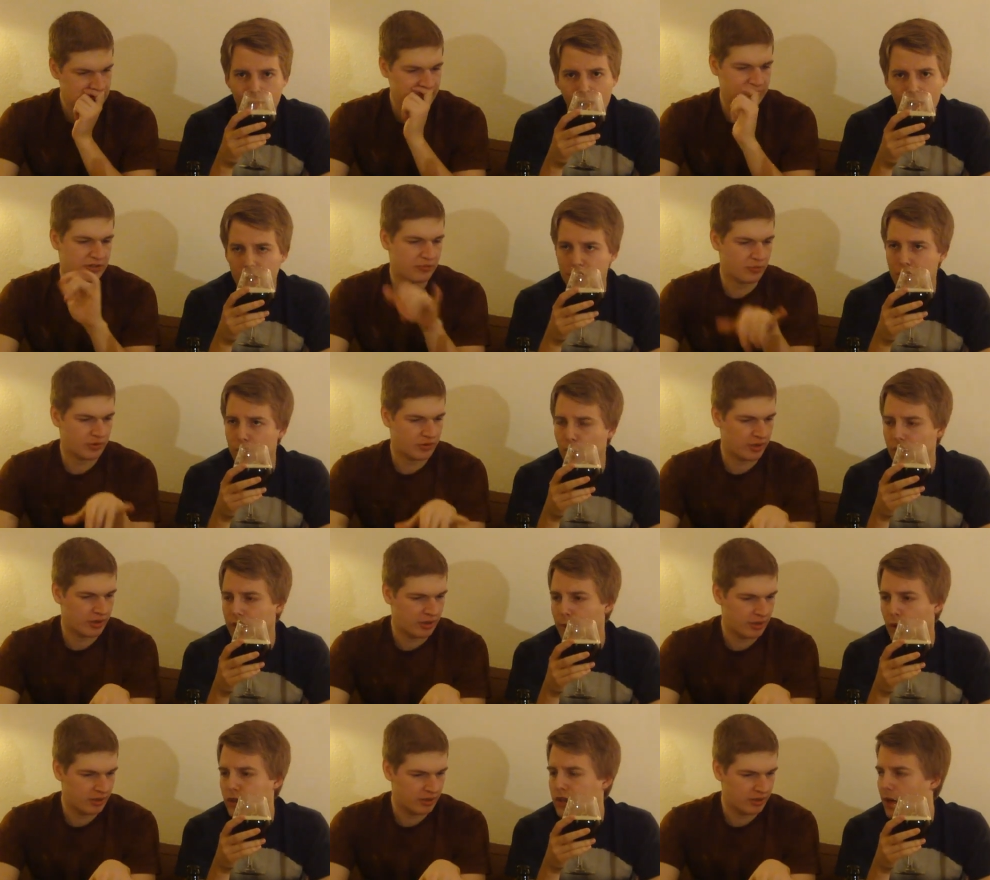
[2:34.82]
Speaker 1: Because well, it's one of
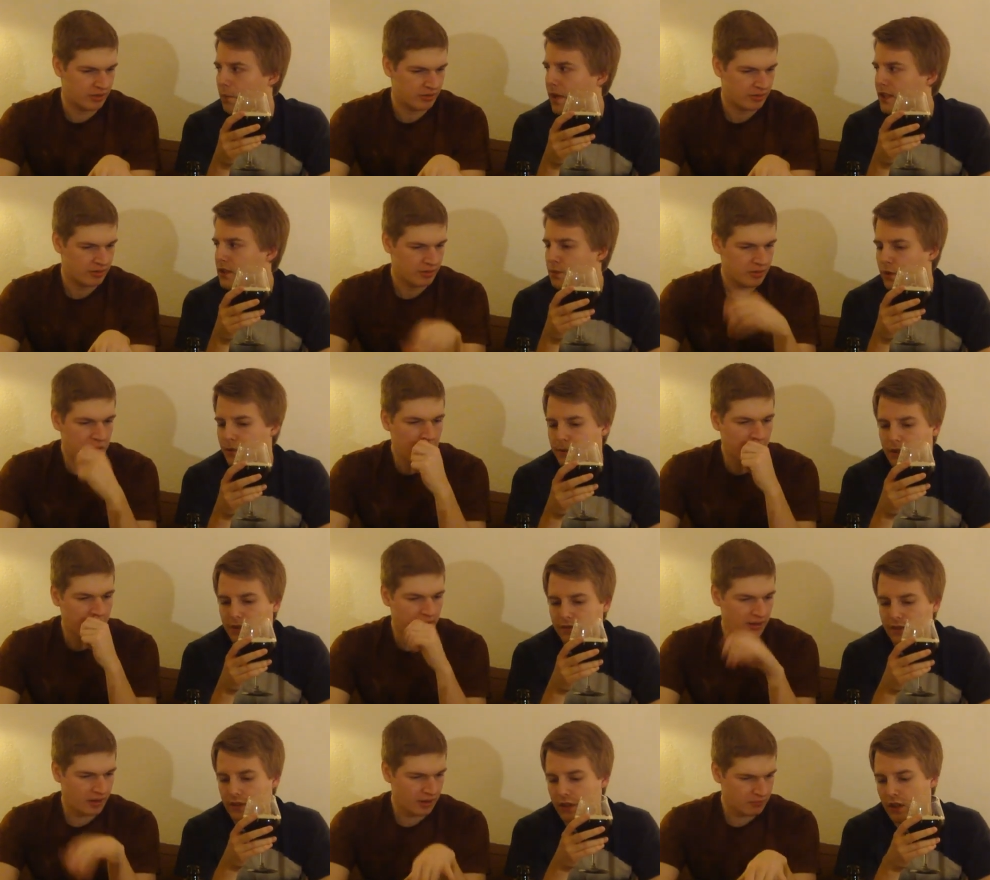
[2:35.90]
the most uh, complex smoke beers.
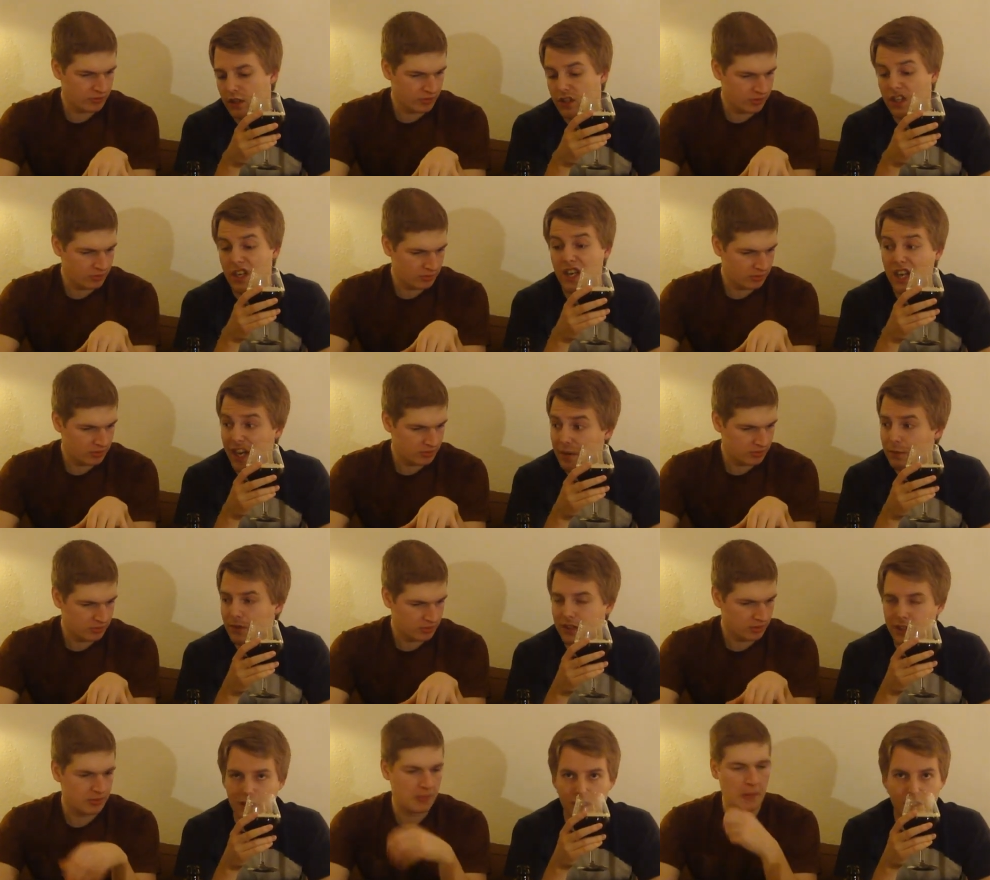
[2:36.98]
nine percent? nine
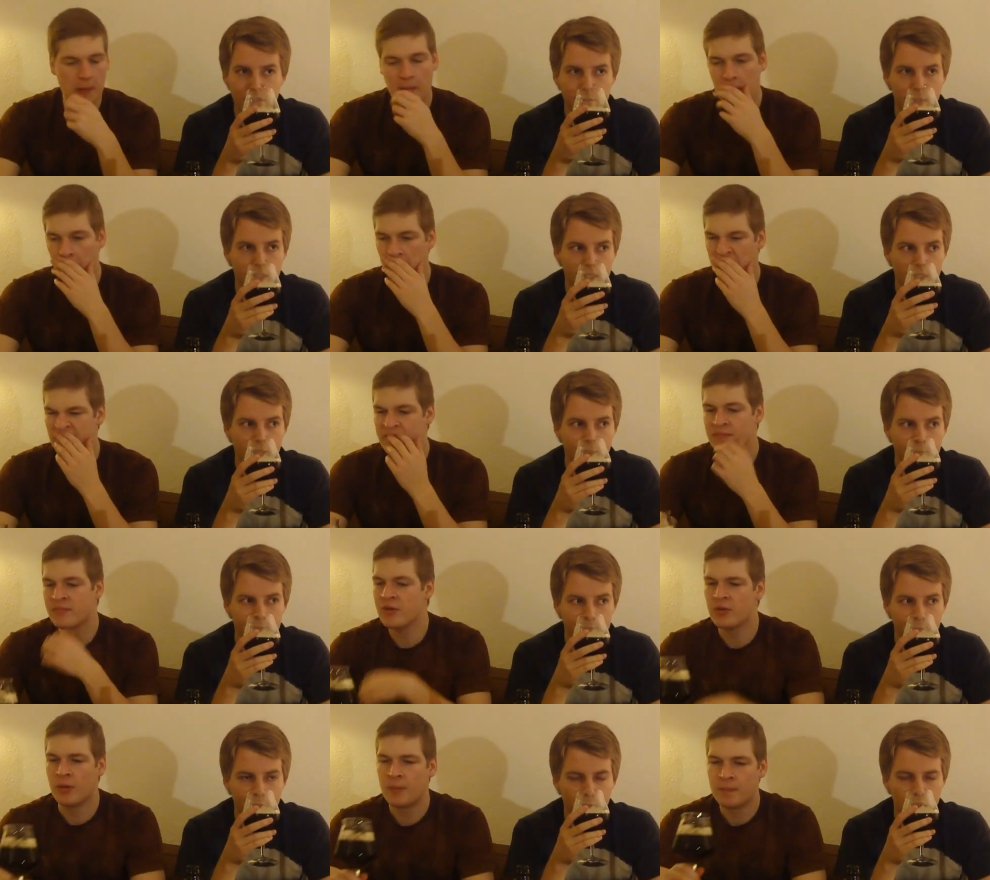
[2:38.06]
percent, it doesn't smell like that.
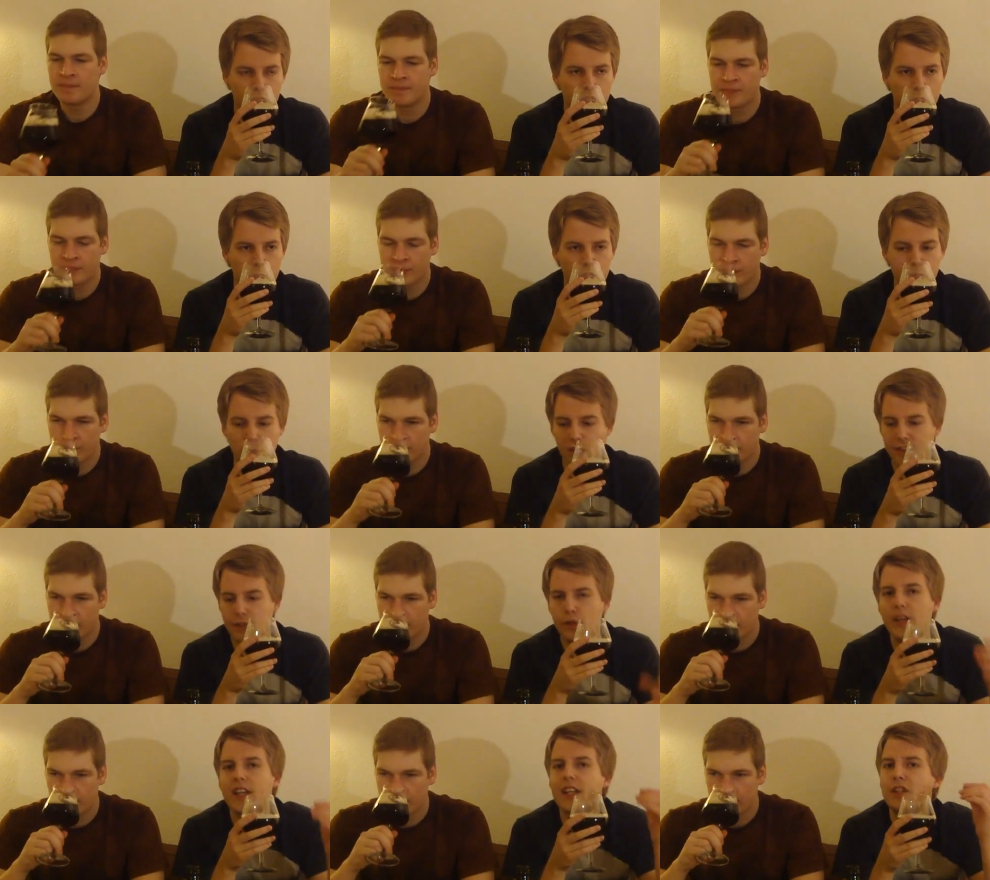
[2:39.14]
No. But so much smoke, and then
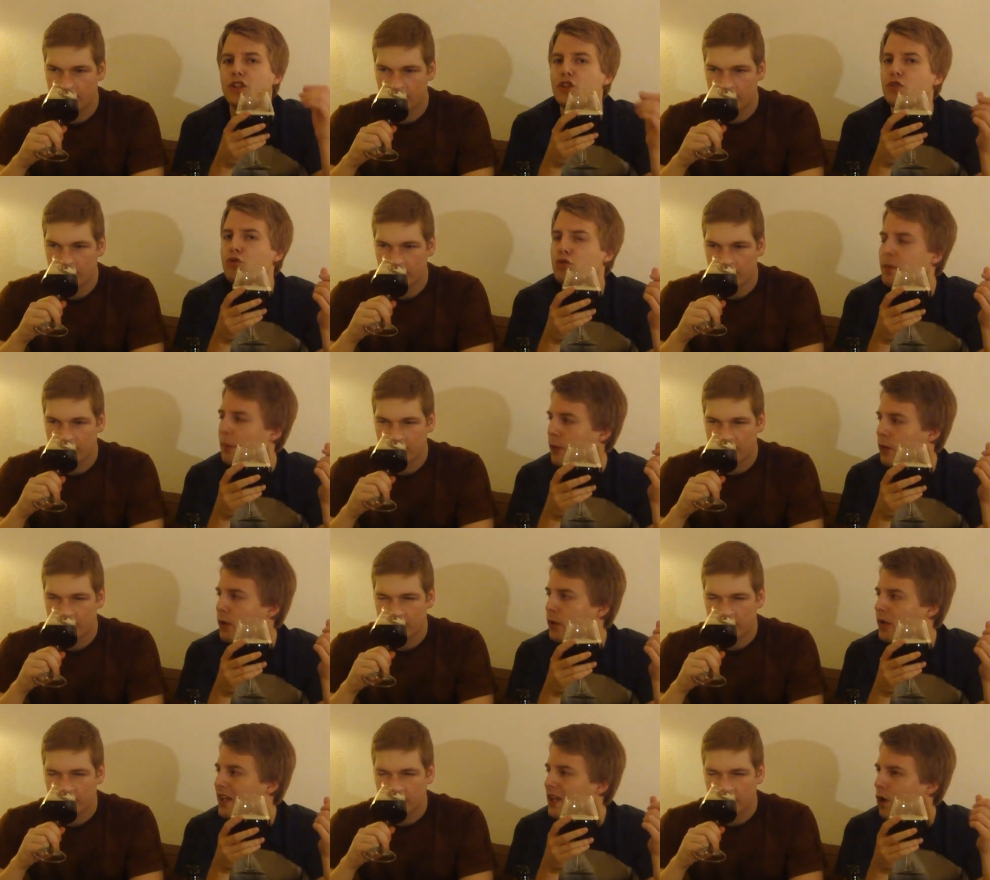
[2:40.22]
you get that
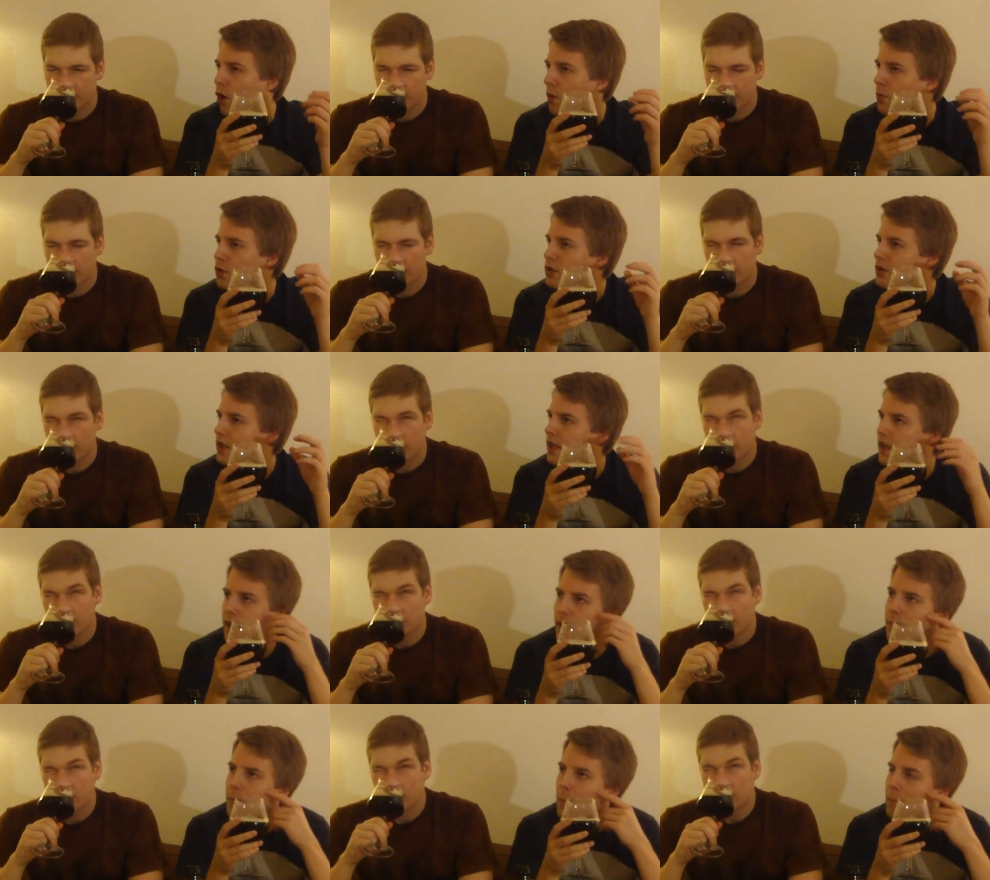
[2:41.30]
juniper, almost
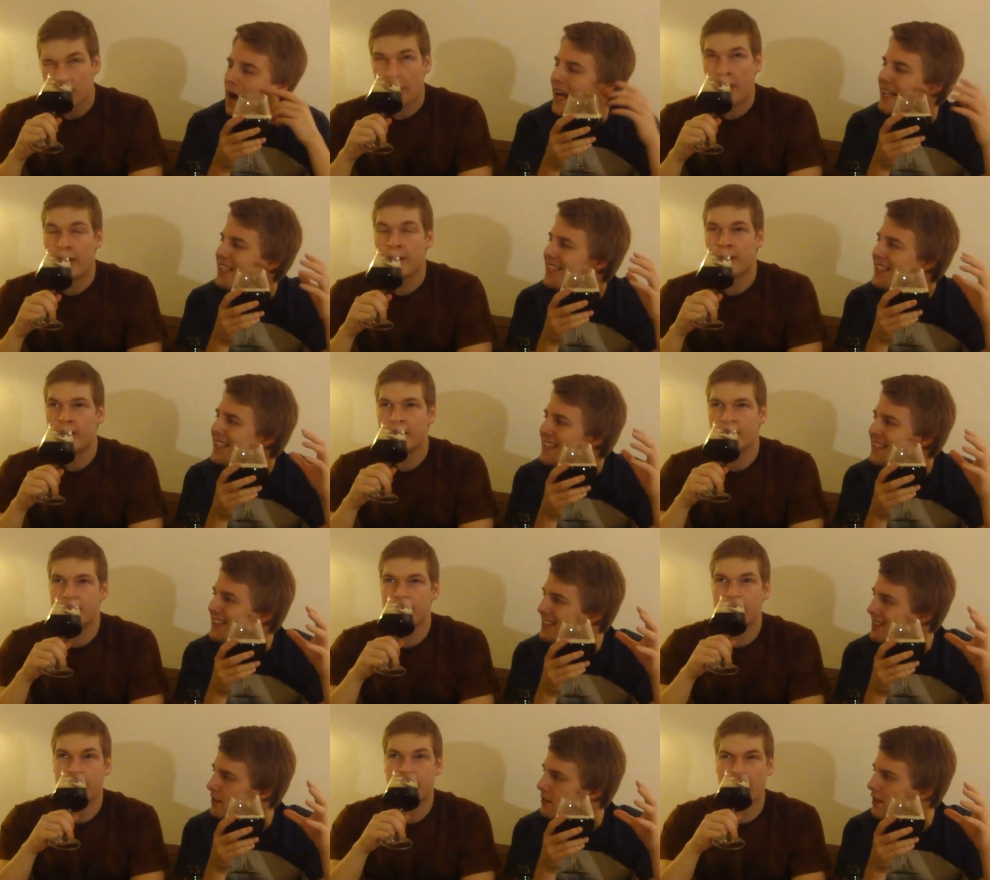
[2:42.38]
uh,
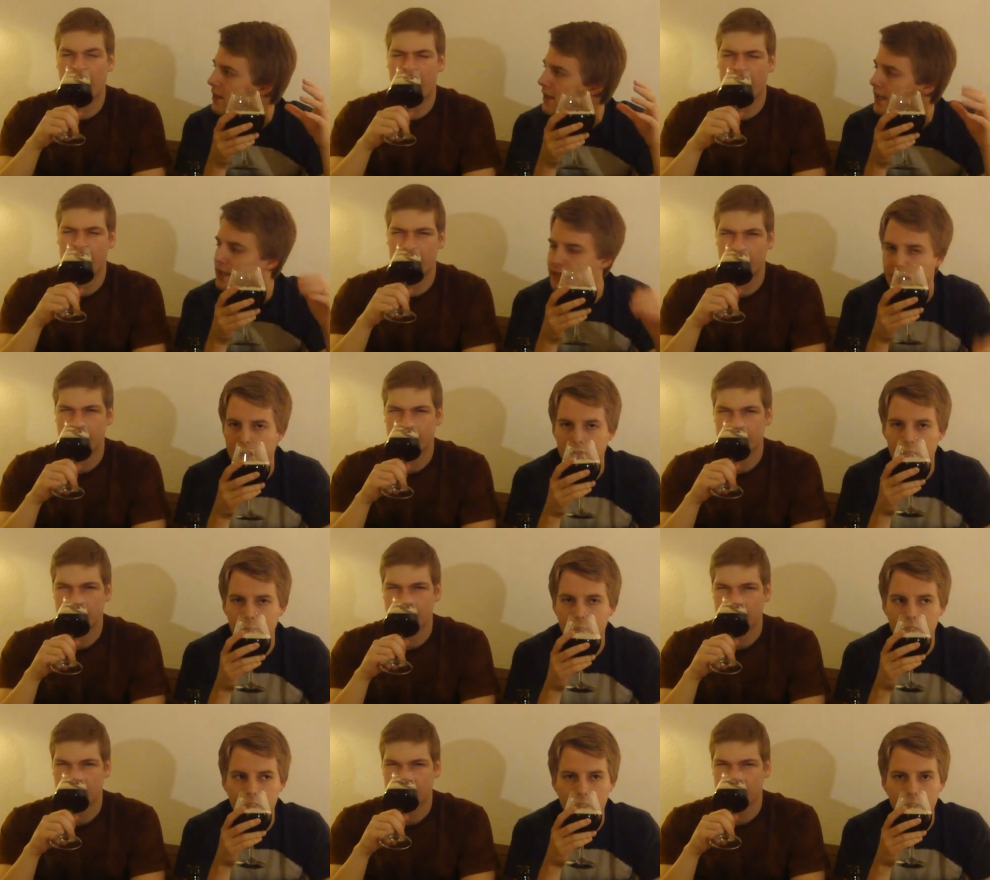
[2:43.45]
piney-esque yeah.
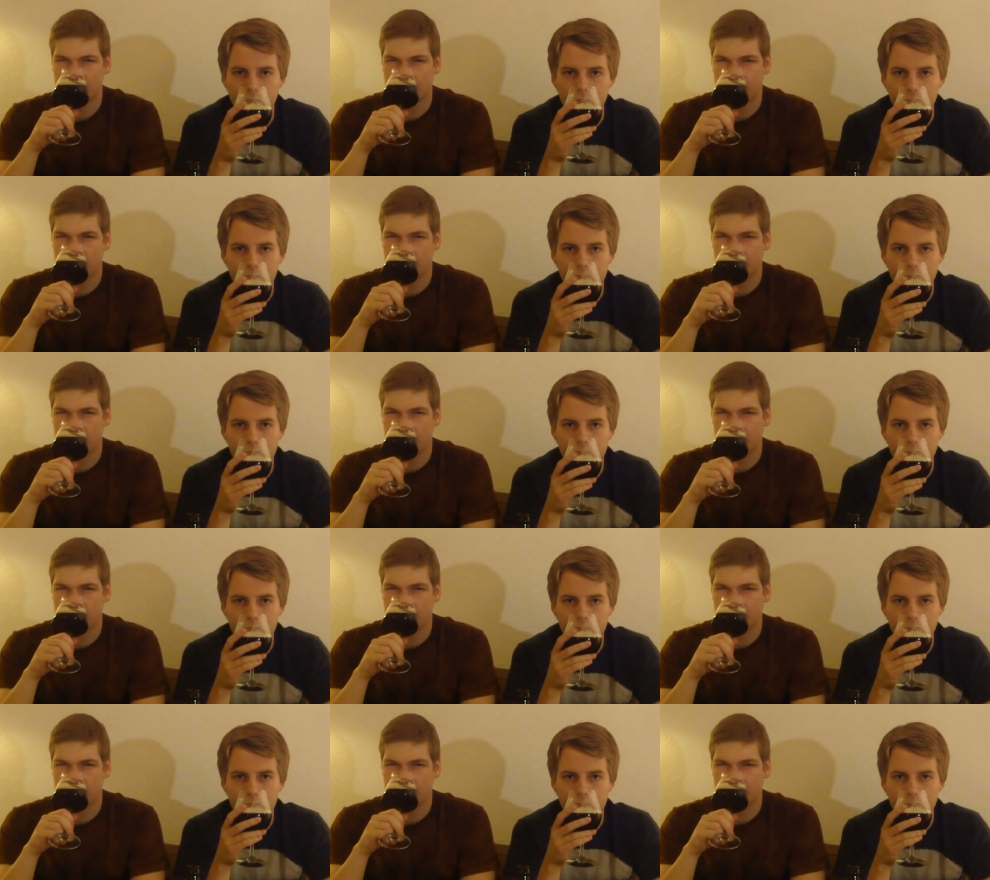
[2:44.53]
aroma to it.